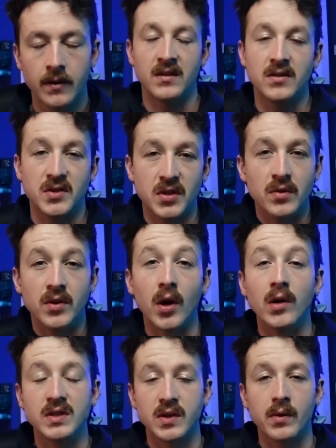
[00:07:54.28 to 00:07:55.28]
You do
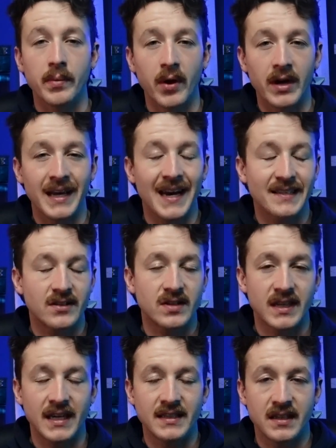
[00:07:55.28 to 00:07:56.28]
those lower body
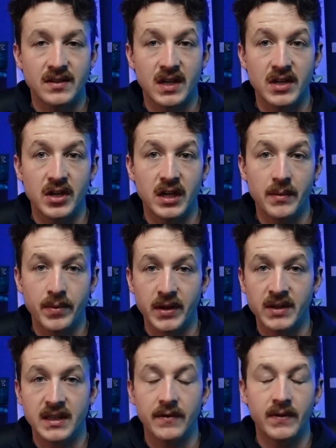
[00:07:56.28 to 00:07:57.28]
exercises, then you're going to put
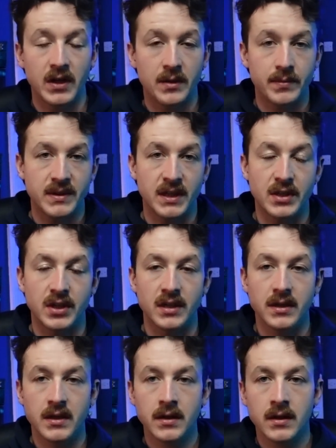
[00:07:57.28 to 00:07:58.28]
yourself in a good
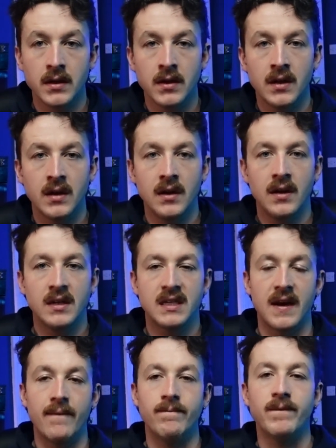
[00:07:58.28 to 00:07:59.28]
position
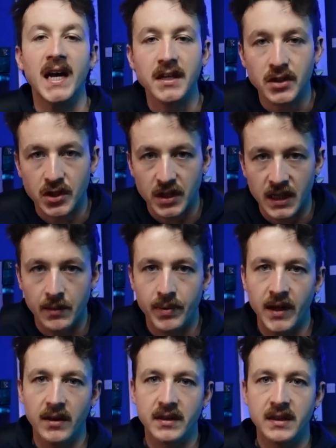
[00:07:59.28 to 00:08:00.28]
to eventually
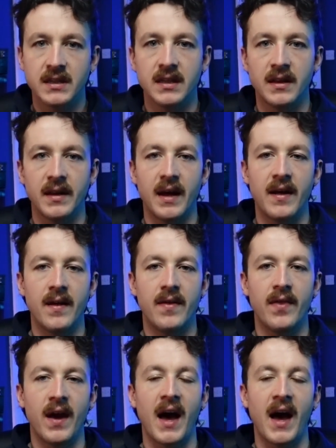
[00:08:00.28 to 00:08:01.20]
build into the